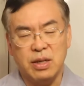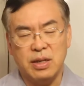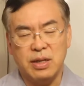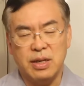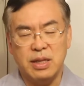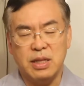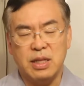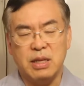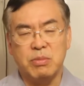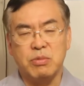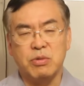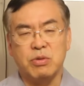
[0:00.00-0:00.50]
and
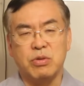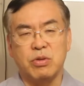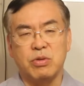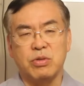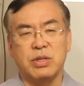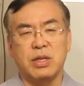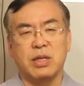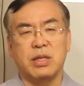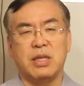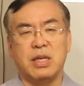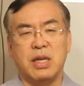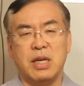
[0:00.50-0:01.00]
let them close
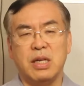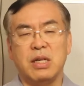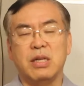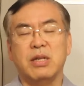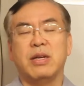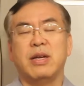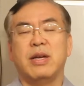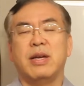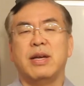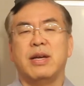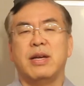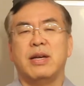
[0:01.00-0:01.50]
a deal.
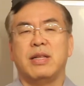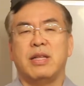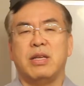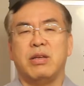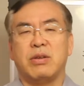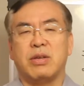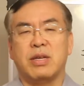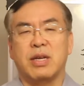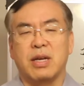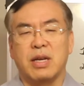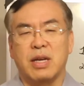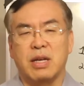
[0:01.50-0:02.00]
You
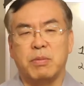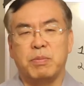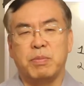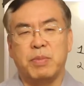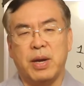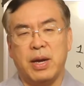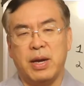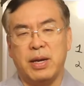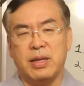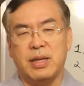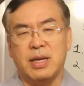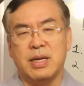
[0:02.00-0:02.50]
can get
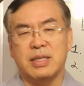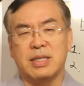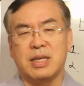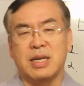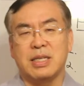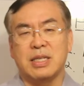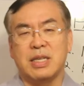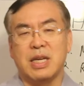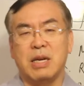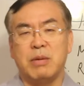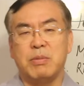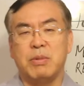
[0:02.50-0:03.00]
paid as an
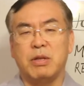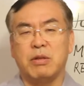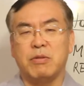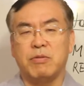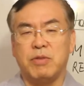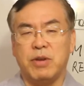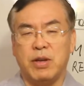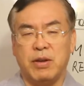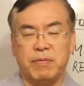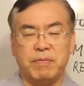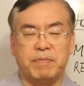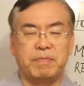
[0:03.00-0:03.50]
assignment
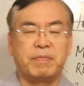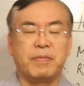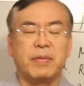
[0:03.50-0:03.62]
fee.